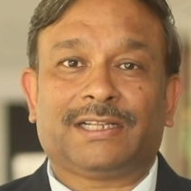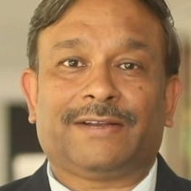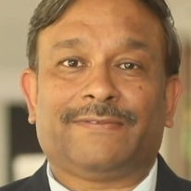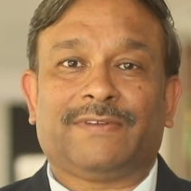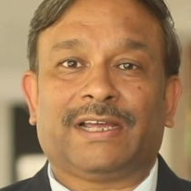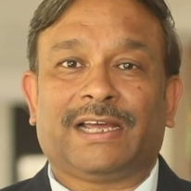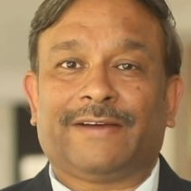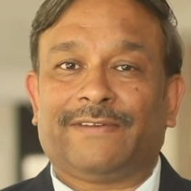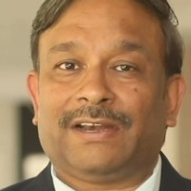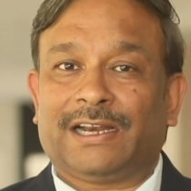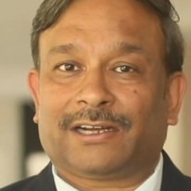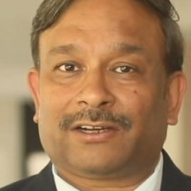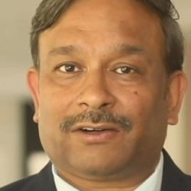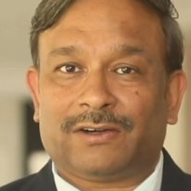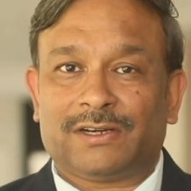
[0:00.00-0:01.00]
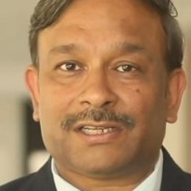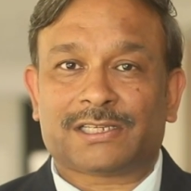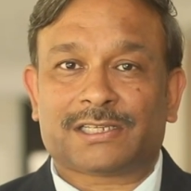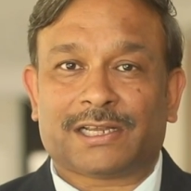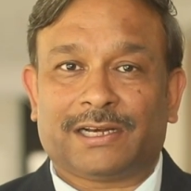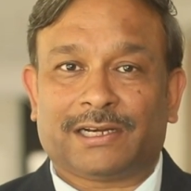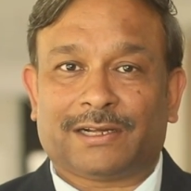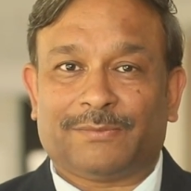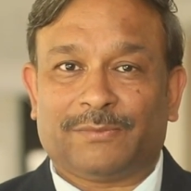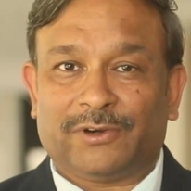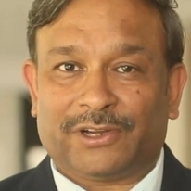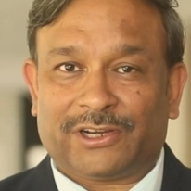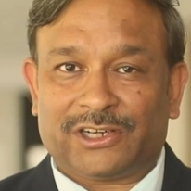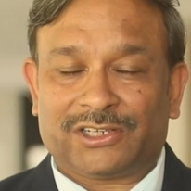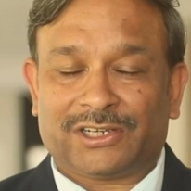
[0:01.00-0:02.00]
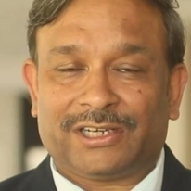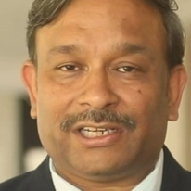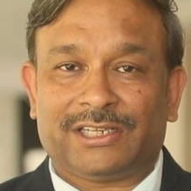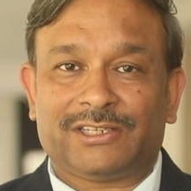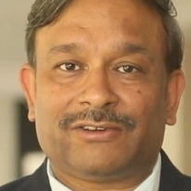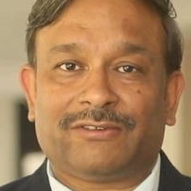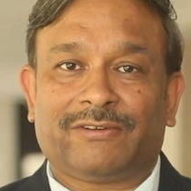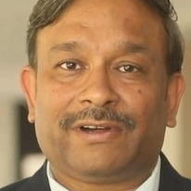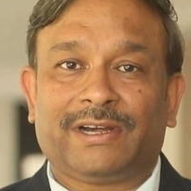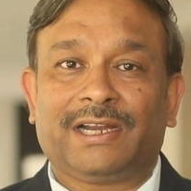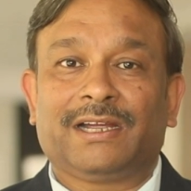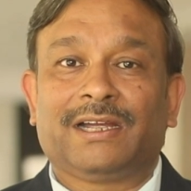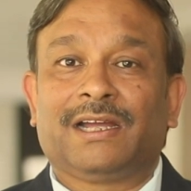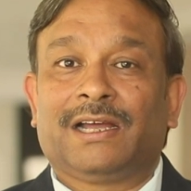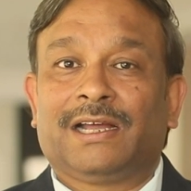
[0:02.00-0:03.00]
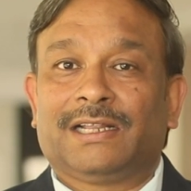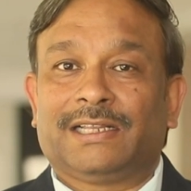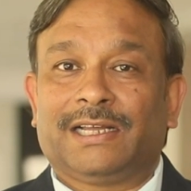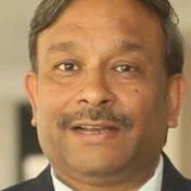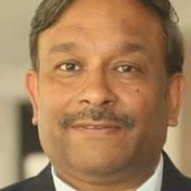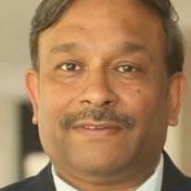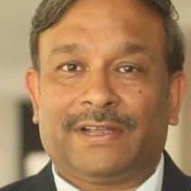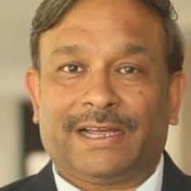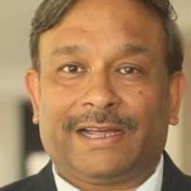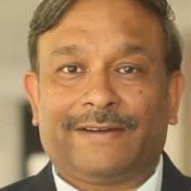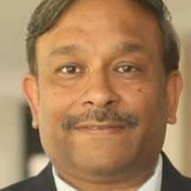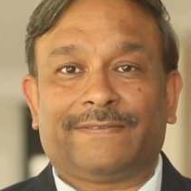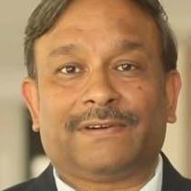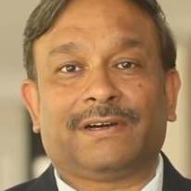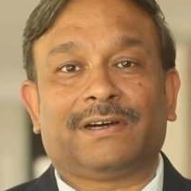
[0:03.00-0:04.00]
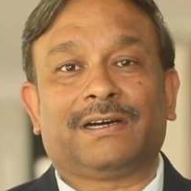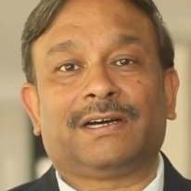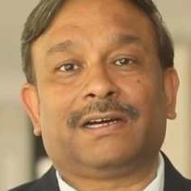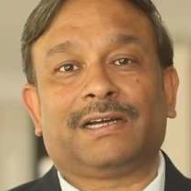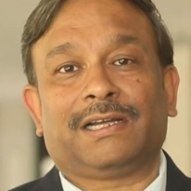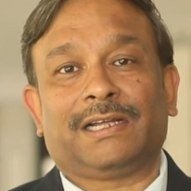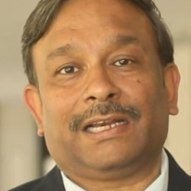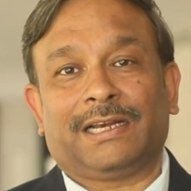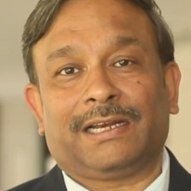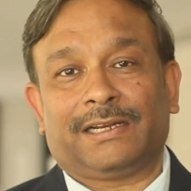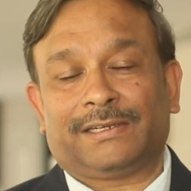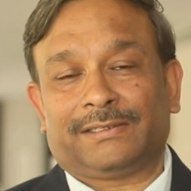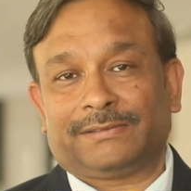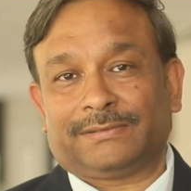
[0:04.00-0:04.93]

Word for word: then we have electronics and communication engineering, then we have uh,